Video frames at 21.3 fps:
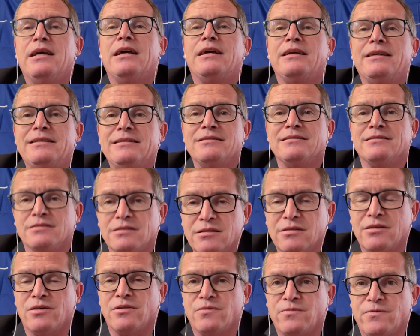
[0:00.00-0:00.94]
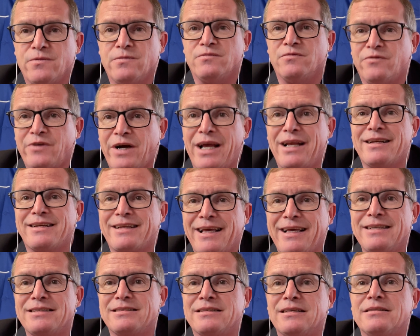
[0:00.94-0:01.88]
In the wild
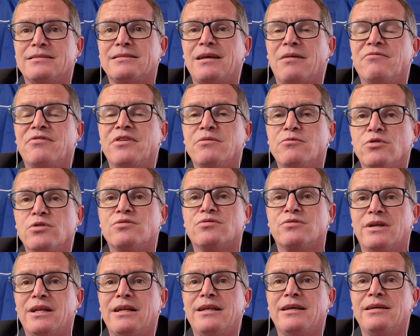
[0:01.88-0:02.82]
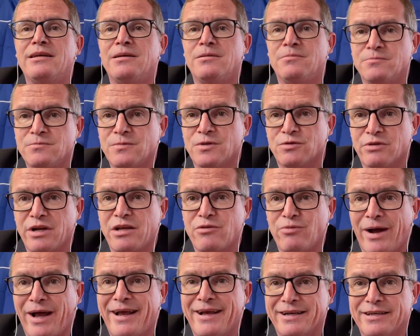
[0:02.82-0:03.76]
case that something would really
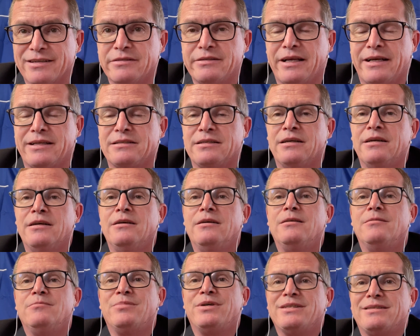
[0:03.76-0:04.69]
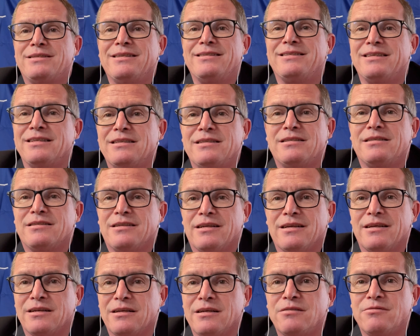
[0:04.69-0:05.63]
requiring that. But this is
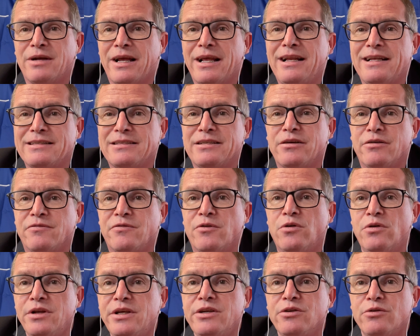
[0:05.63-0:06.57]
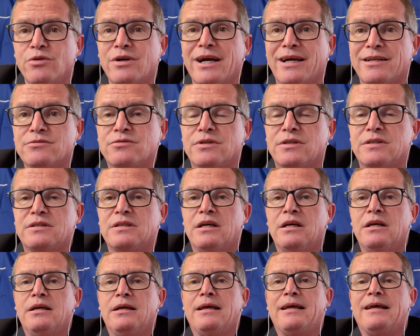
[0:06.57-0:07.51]
the reality of all EU countries.
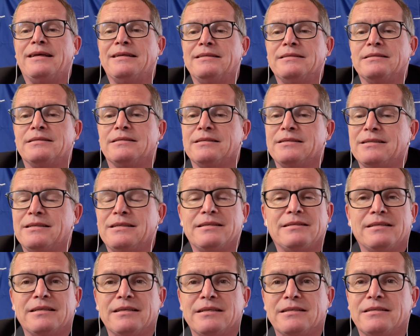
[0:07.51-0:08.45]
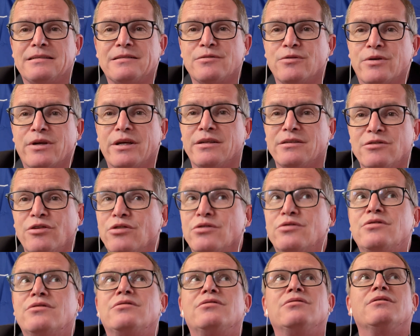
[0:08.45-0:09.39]
And this is, you
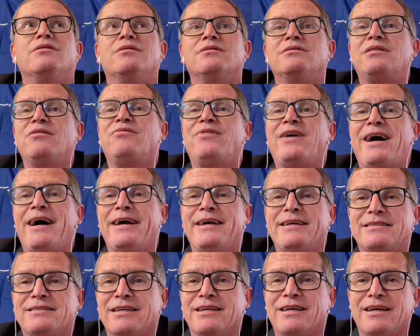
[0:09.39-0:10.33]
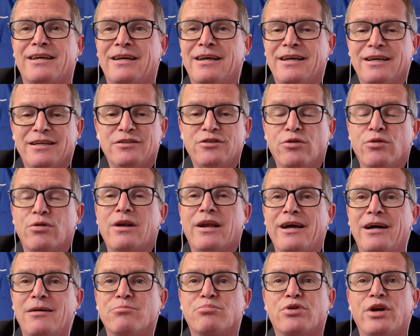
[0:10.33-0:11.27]
cannot divide a nuclear
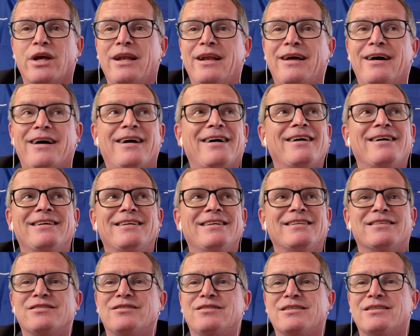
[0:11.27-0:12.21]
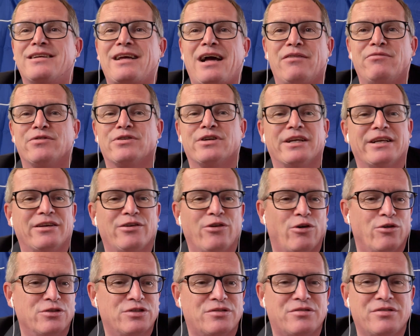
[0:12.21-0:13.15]
umbrella is covering
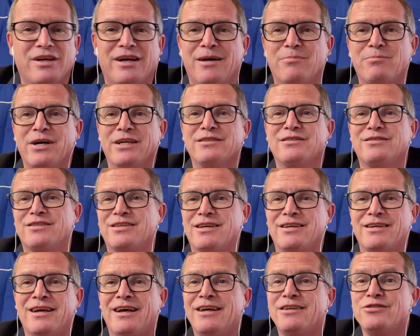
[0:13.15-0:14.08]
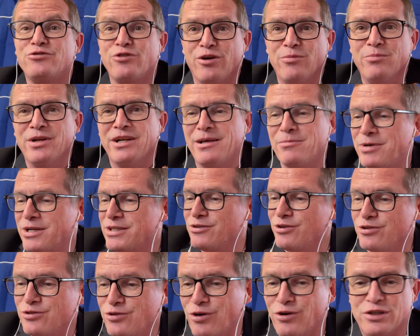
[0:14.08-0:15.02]
Austria, but Germany, but
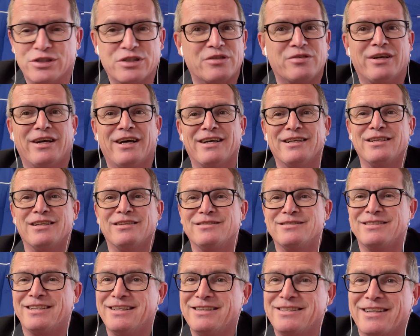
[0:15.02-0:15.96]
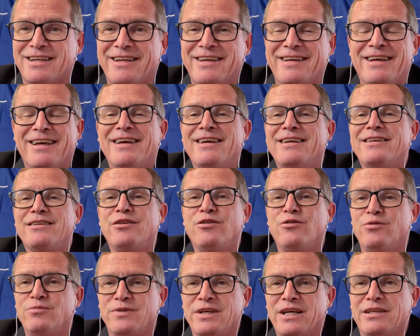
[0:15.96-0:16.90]
not Austria and Italy.
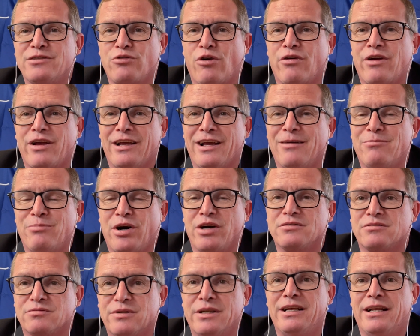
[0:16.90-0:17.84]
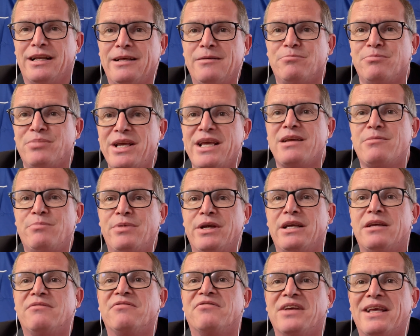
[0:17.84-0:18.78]
We are talking about really
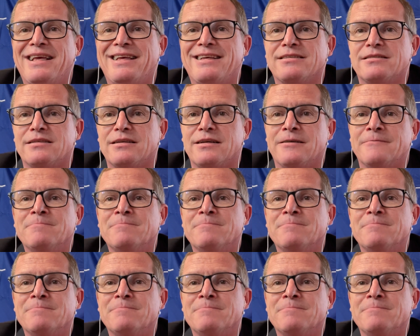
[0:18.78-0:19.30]
big things.